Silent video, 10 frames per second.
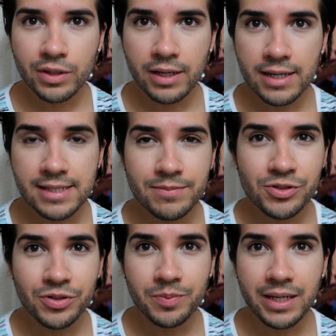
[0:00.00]
You guys, I'm
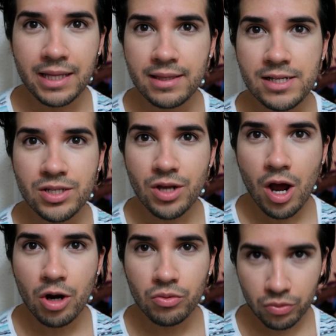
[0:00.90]
so beat. These
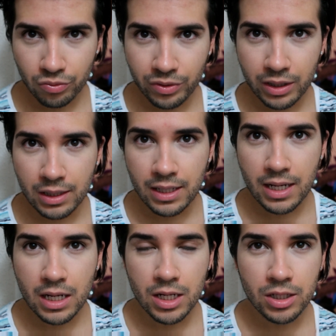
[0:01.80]
are
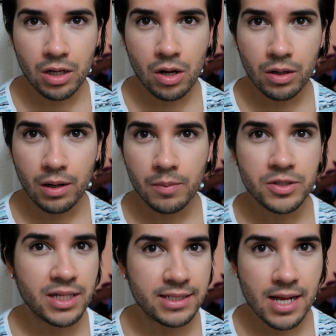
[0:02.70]
really
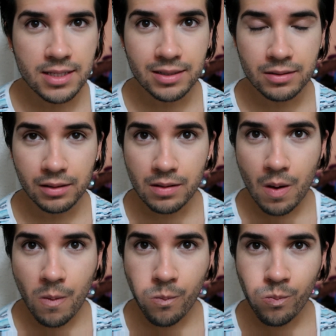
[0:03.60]
almost identical.